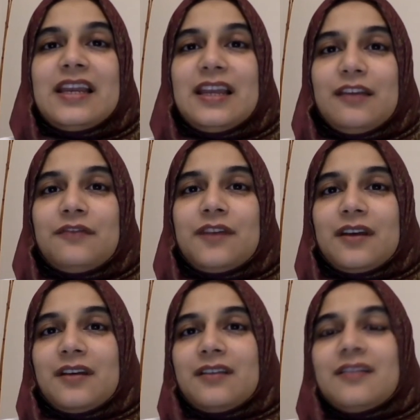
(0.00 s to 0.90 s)
leave
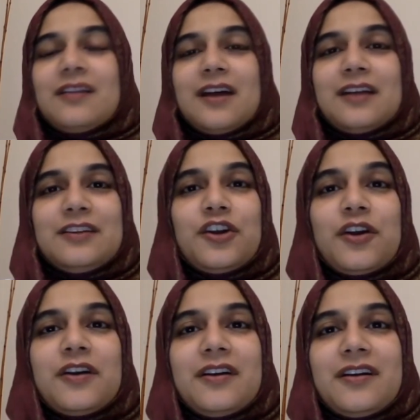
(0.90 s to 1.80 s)

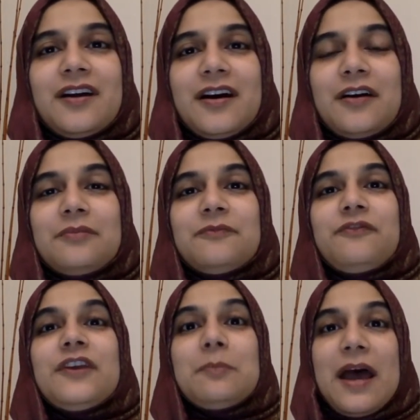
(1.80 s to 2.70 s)
your
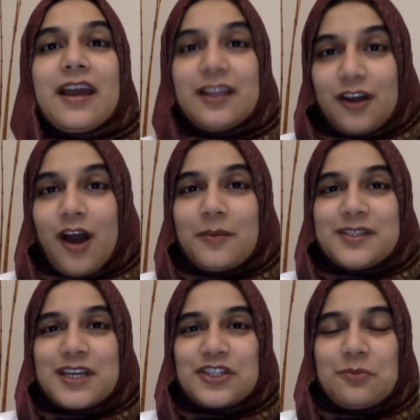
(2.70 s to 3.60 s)
feedback in the comment
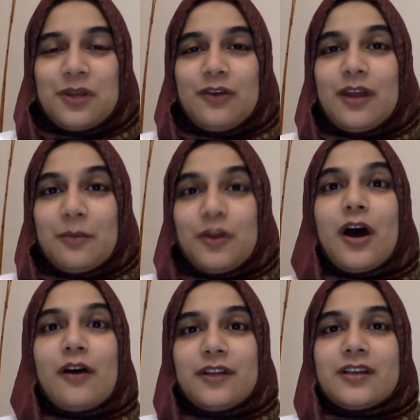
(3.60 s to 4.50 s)
section below. Let me know
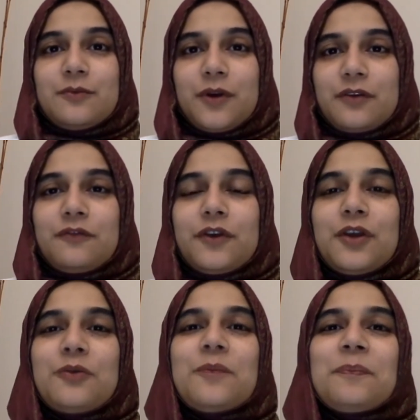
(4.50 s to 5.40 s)
how that worked for
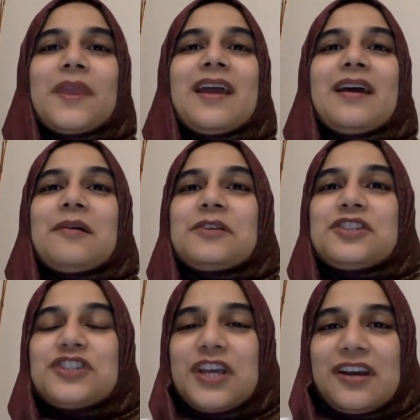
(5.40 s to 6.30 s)
you.
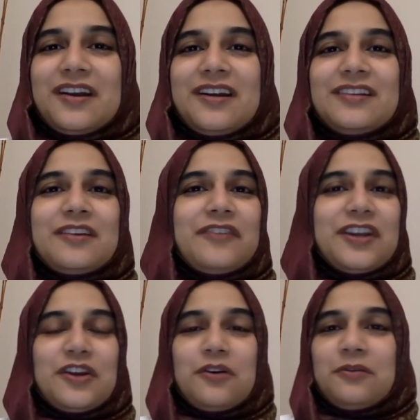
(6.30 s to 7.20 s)
Share the
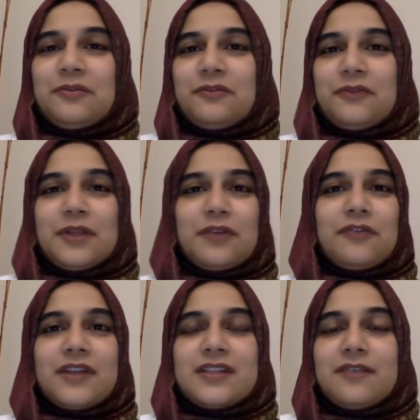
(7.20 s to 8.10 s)
video with your
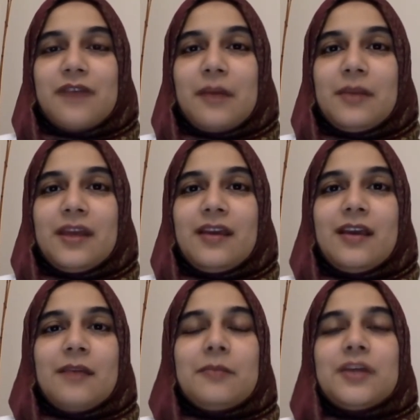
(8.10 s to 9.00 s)
friends and family.
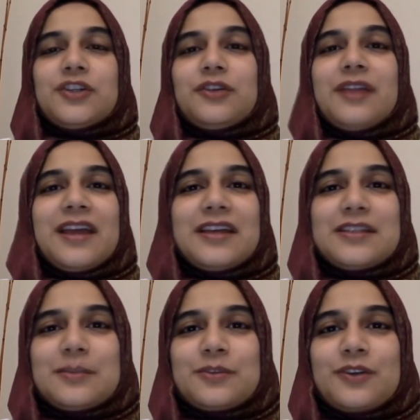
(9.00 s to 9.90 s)
Make sure you like and
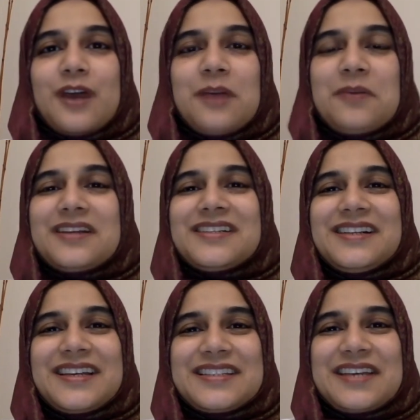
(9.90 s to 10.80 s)
subscribe. Until
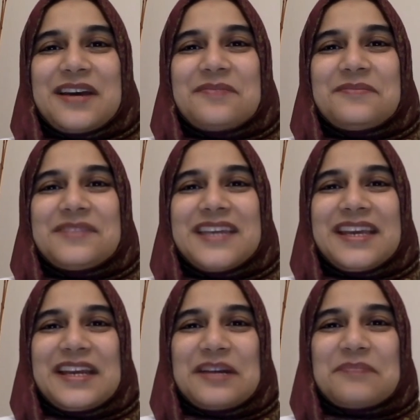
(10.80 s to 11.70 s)
next time, take
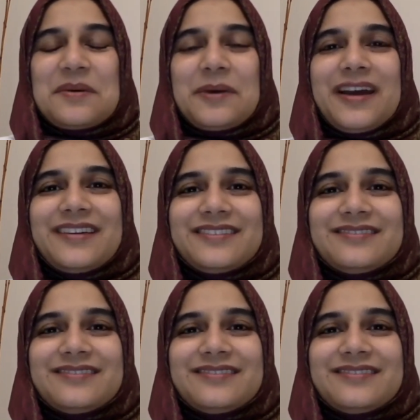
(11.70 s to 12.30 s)
care. Bye-bye.